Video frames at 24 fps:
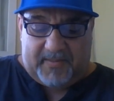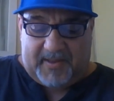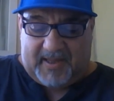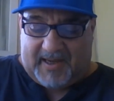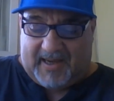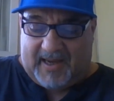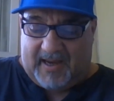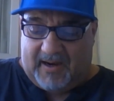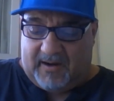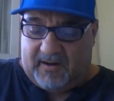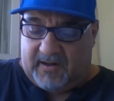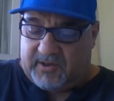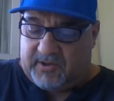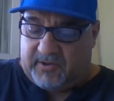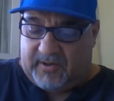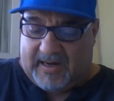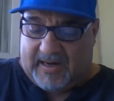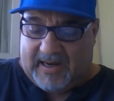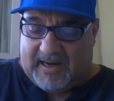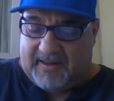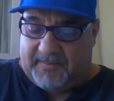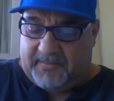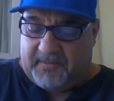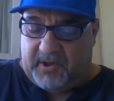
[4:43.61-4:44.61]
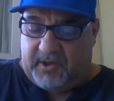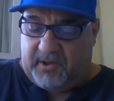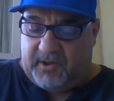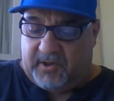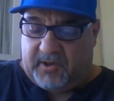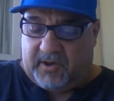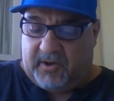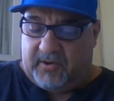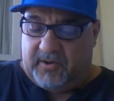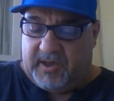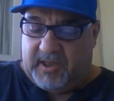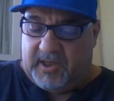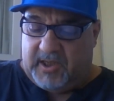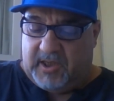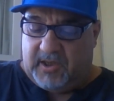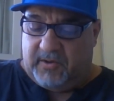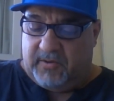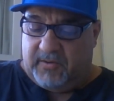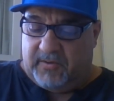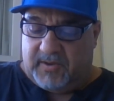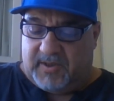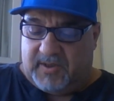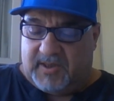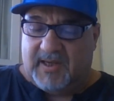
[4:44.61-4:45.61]
the character animal you're going to
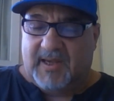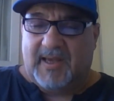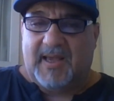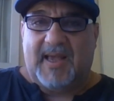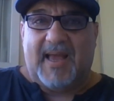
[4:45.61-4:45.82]
use